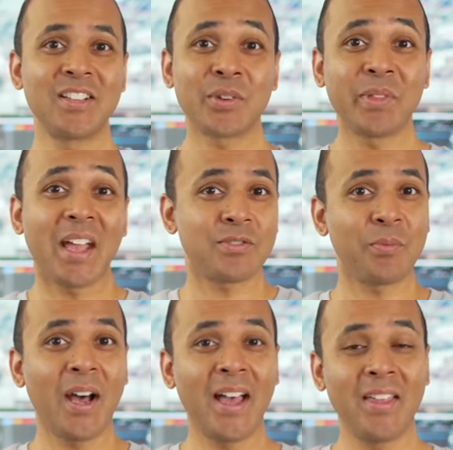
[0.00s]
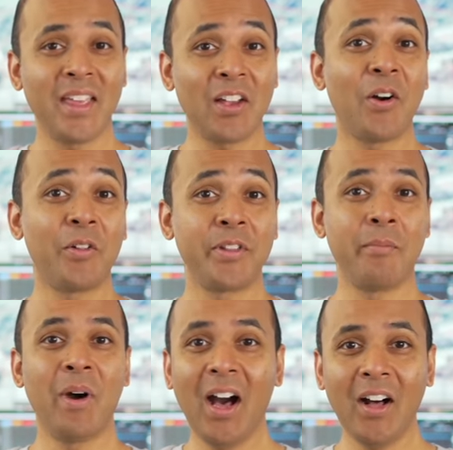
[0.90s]
So that's why they call
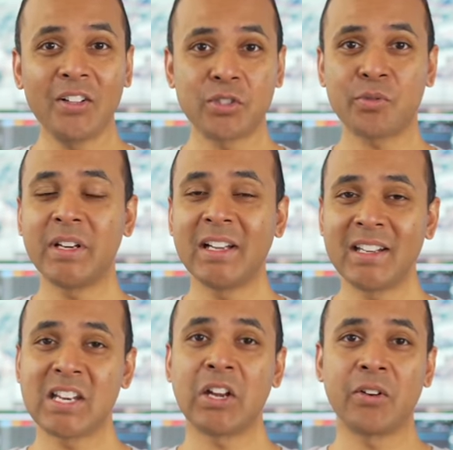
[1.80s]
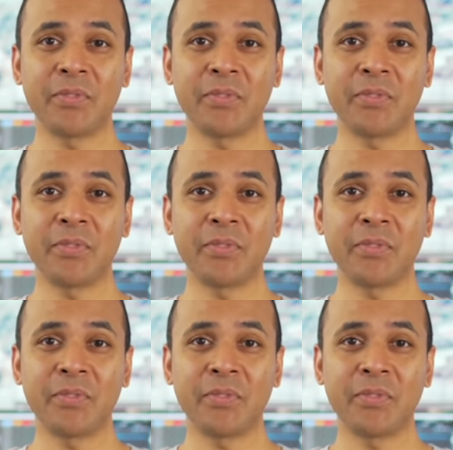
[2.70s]
them ultra near